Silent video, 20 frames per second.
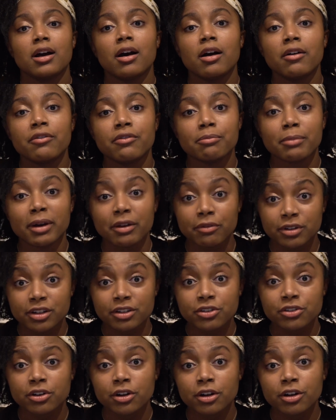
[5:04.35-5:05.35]
of my
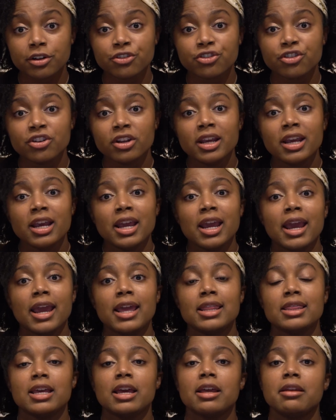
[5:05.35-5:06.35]
research,
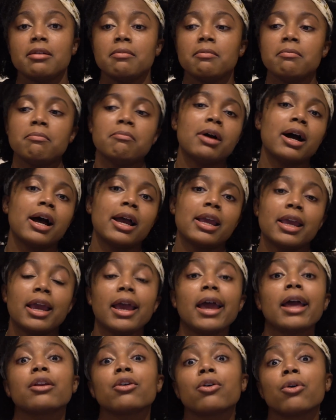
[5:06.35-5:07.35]
and then my
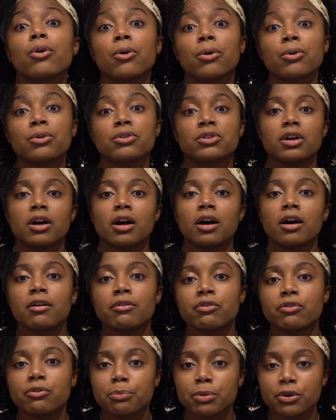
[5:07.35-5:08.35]
end goals
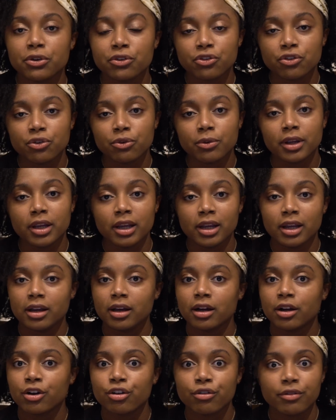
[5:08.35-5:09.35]
of pursuing
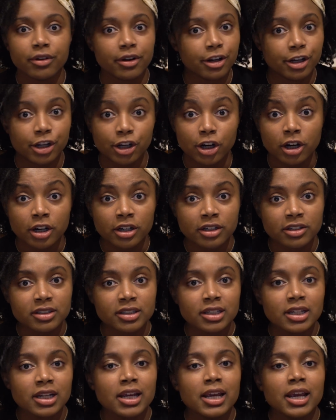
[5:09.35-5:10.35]
a career in the arts.
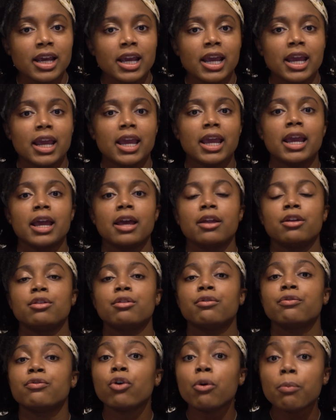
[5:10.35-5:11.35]
And the
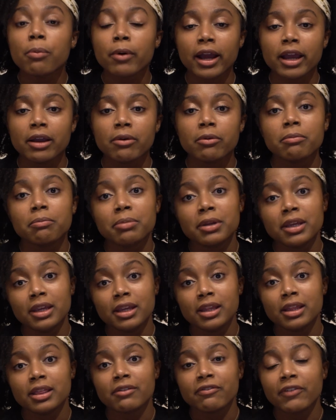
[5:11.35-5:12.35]
Fulbright would
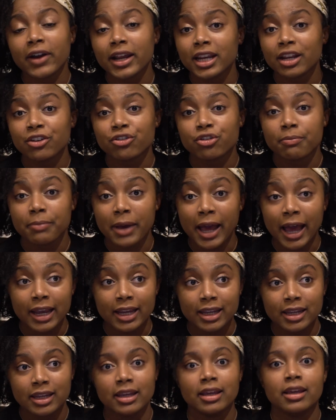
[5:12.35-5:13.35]
be the financial
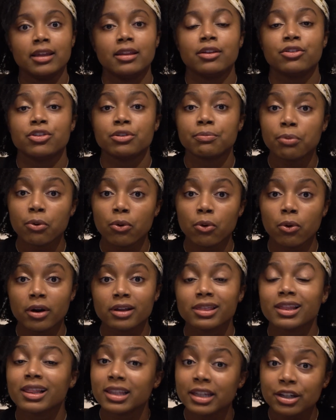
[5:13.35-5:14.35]
backing, the
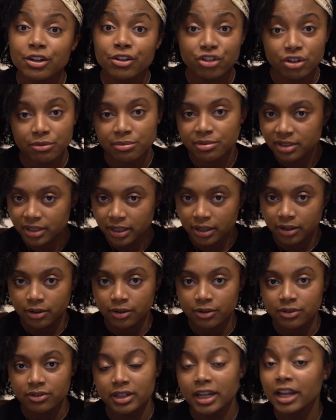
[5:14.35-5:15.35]
support, the leadership
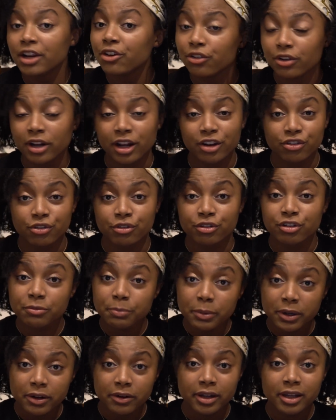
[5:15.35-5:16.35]
skills, international
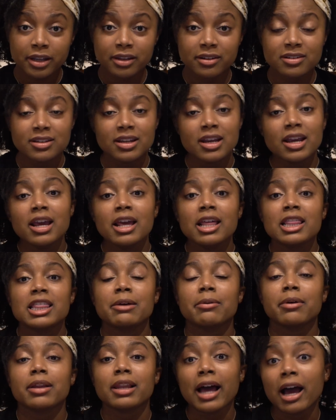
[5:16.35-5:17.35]
experience that
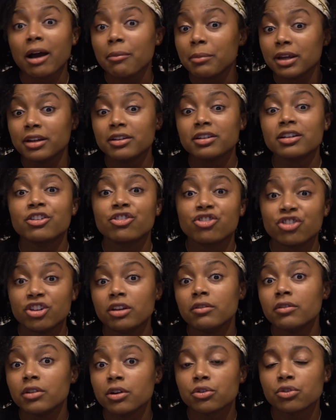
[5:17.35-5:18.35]
will allow me to
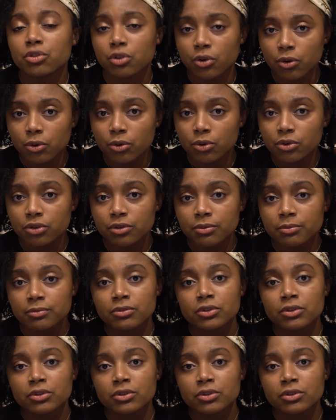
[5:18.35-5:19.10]
achieve those goals.